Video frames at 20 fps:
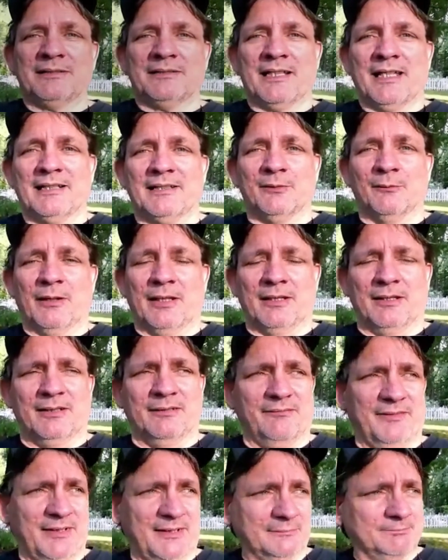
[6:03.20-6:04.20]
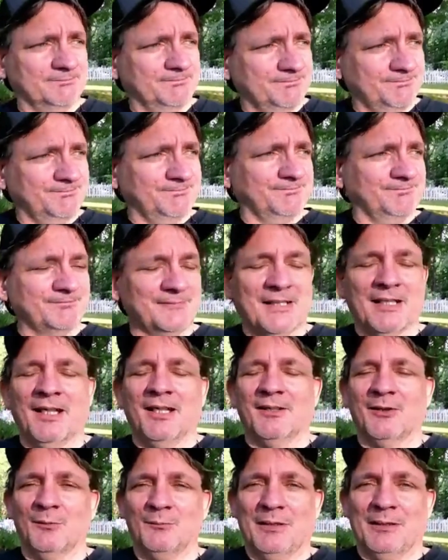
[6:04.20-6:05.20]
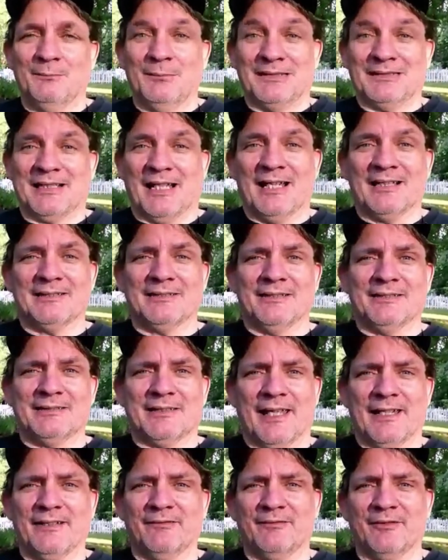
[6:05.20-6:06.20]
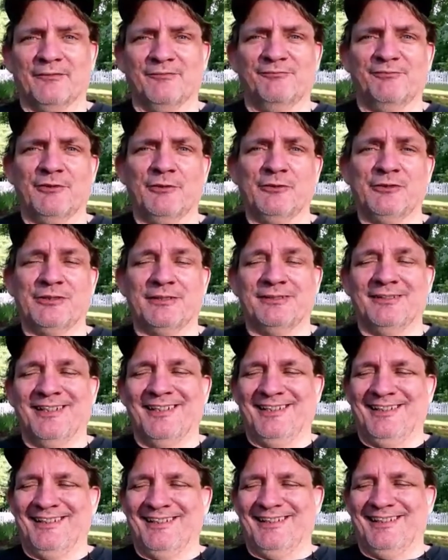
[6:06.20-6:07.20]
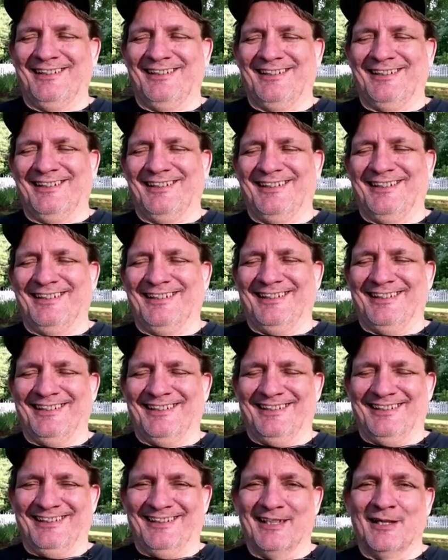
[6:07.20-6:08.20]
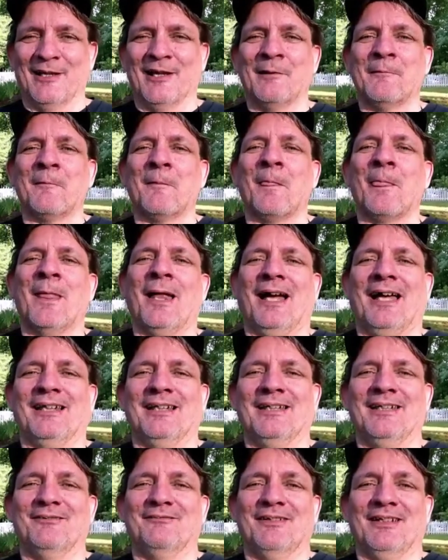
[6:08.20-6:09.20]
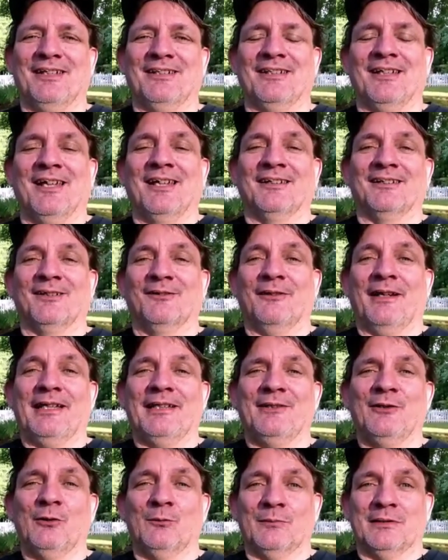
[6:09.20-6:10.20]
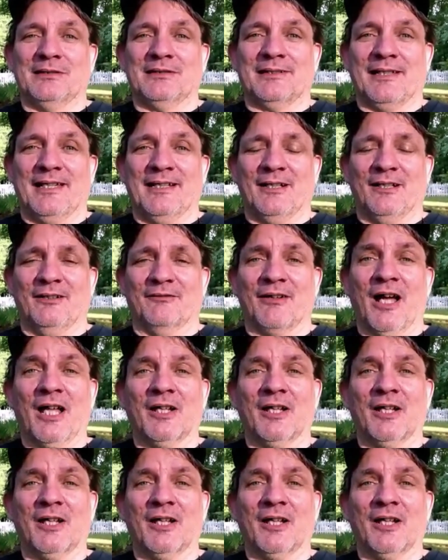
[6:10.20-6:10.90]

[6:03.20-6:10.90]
state do I live in? You mean besides the state of confusion? I live in the great humid state of